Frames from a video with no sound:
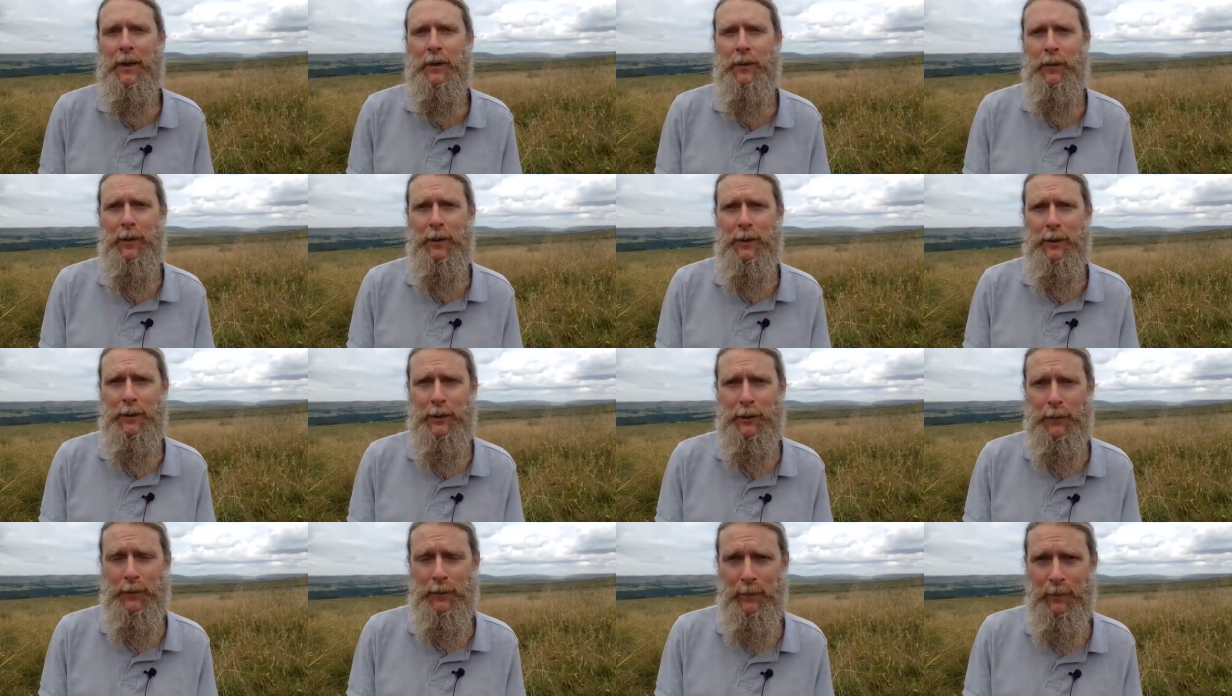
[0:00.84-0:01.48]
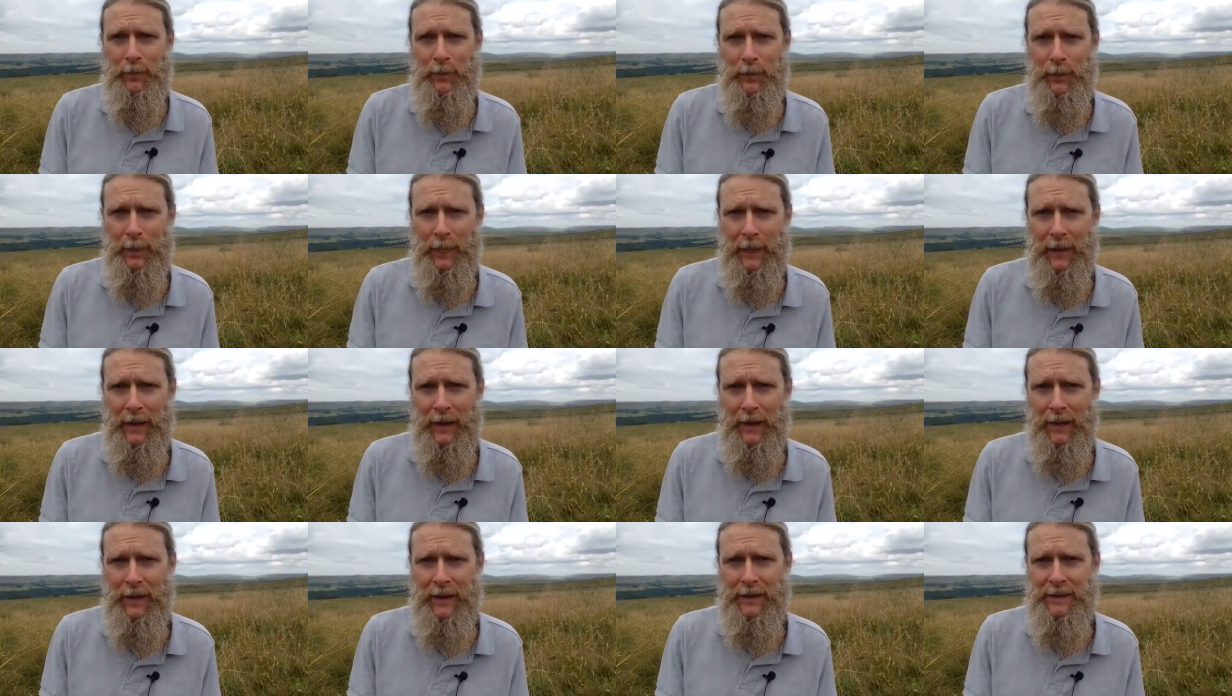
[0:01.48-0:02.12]
Welcome.
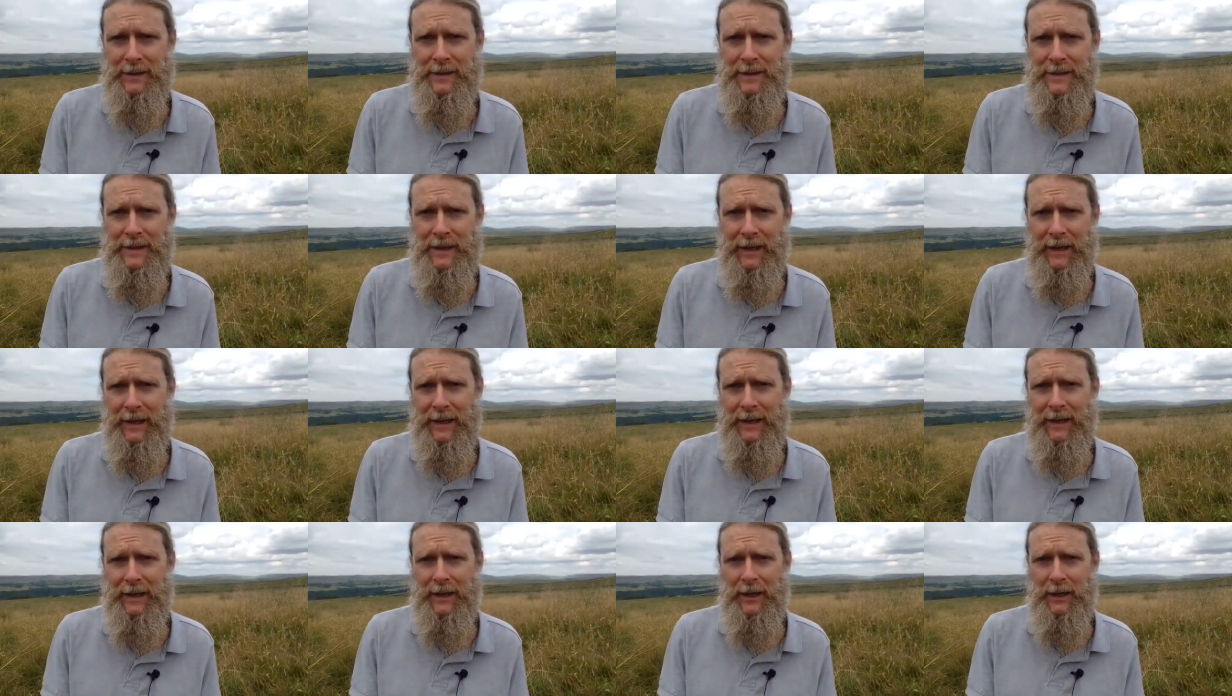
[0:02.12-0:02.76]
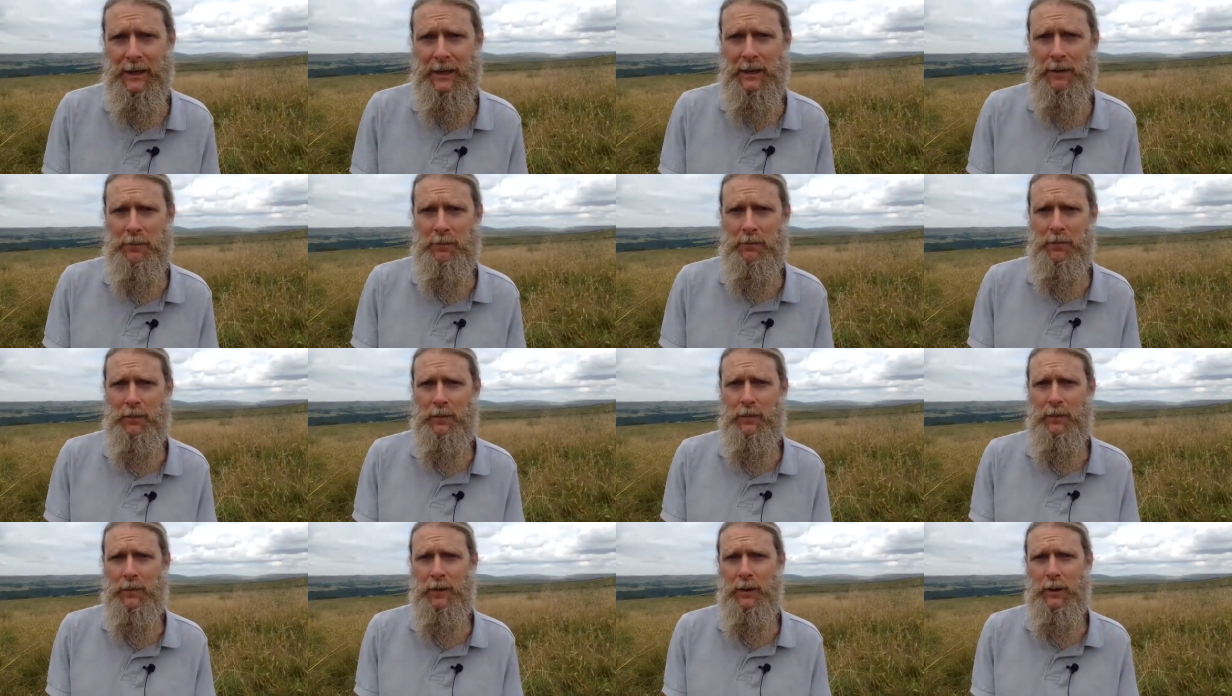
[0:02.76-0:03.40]
Today
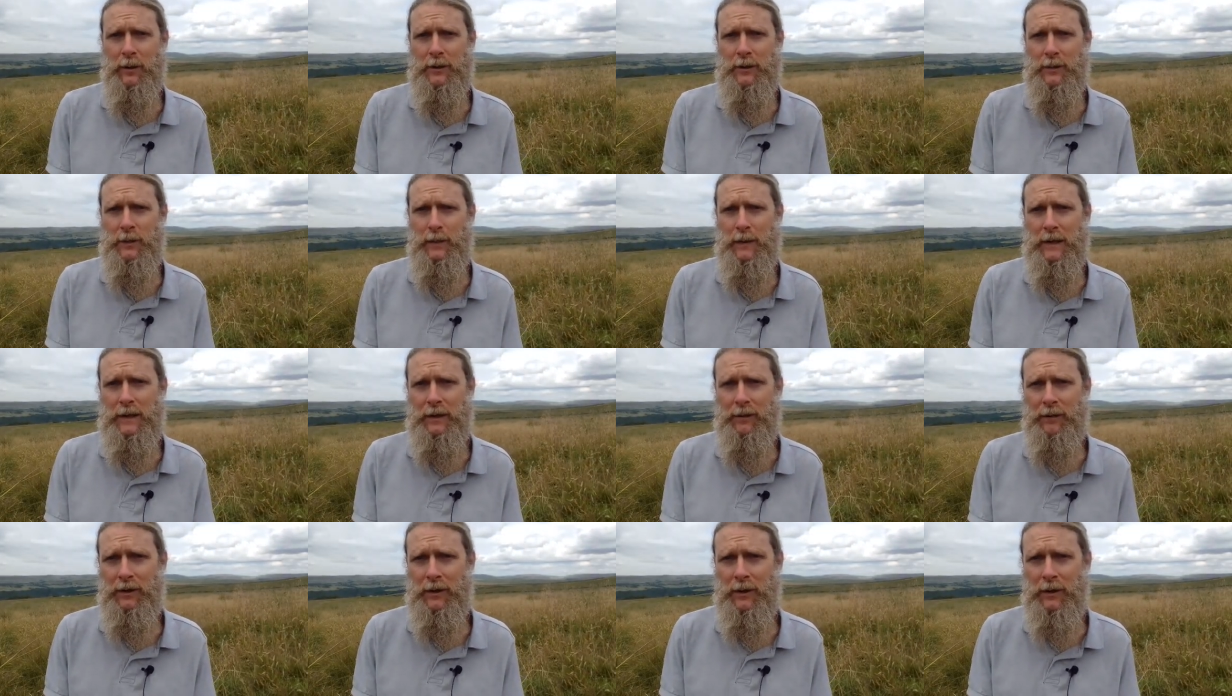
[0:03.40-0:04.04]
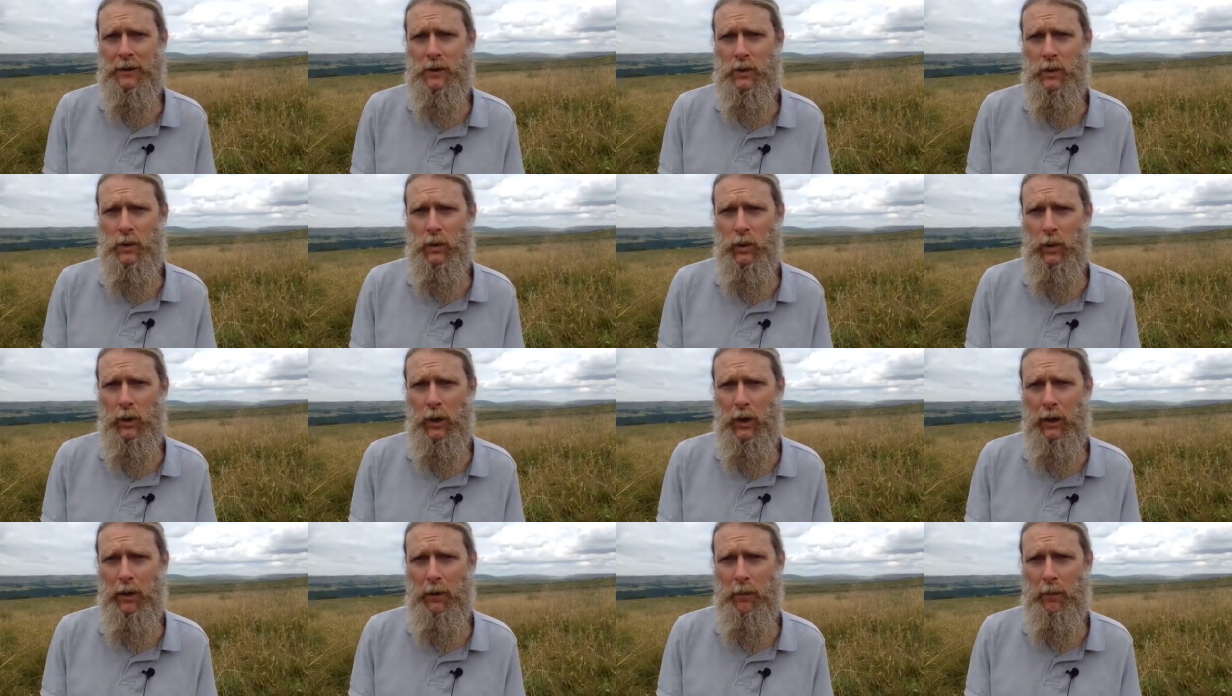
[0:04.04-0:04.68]
I'm going to be giving a
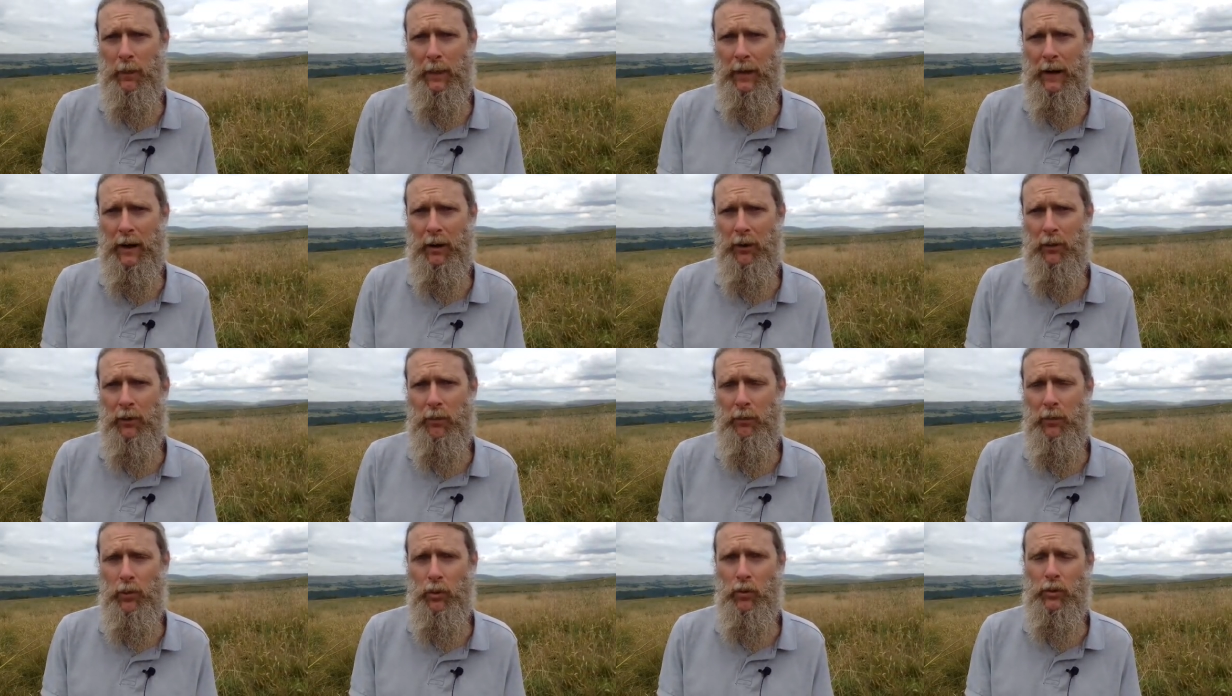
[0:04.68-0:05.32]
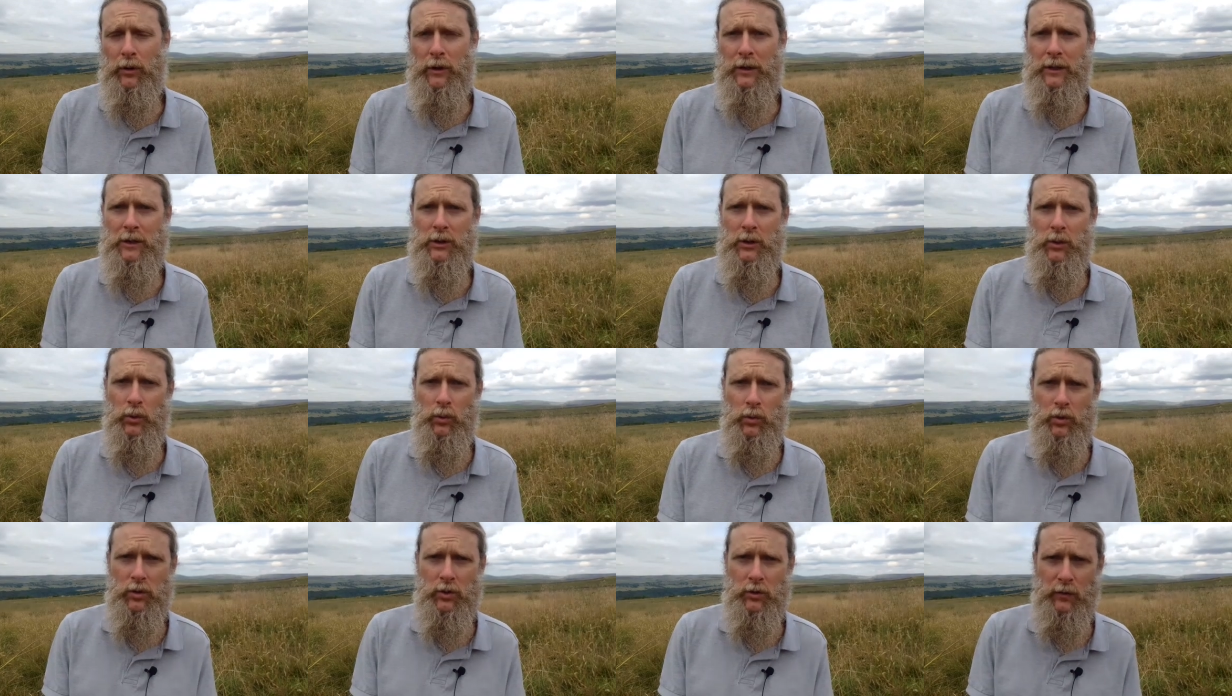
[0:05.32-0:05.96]
talk about boarding
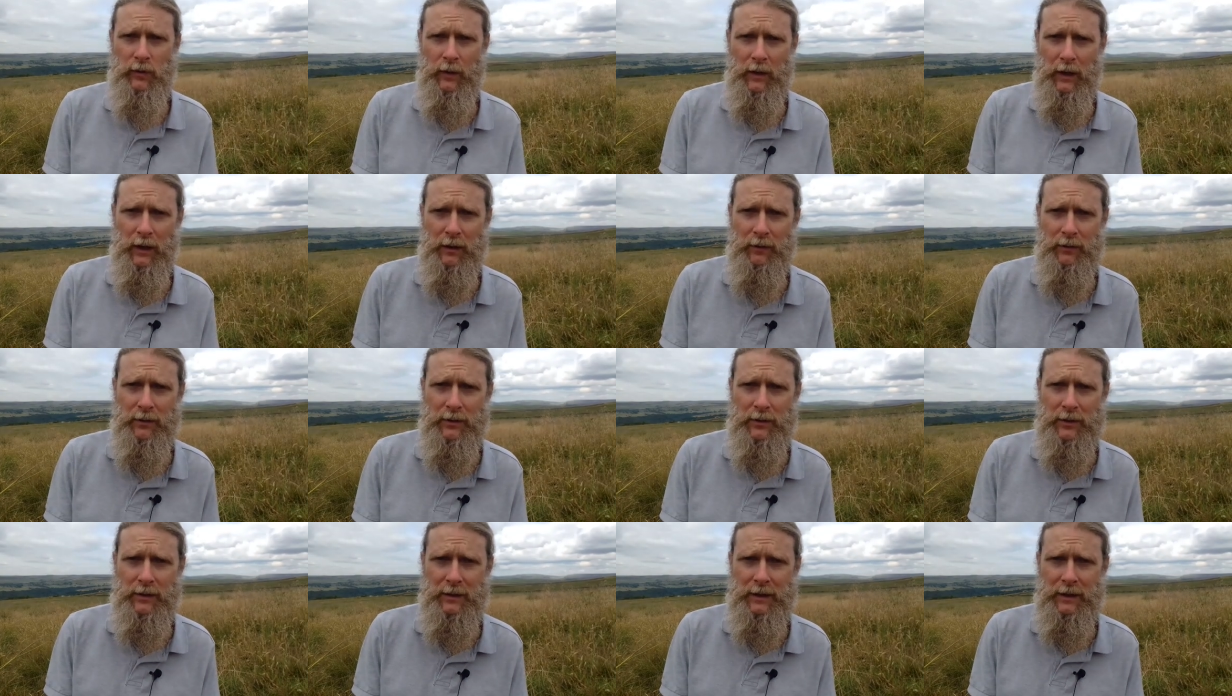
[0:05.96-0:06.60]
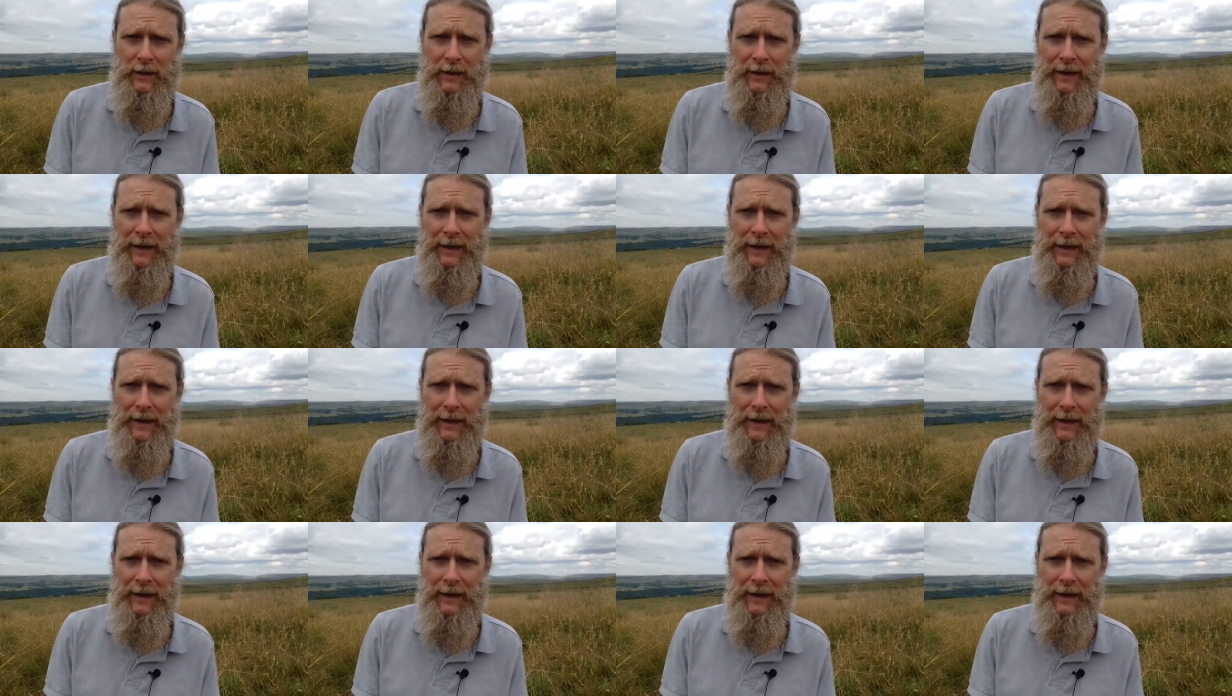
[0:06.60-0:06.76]
school survivors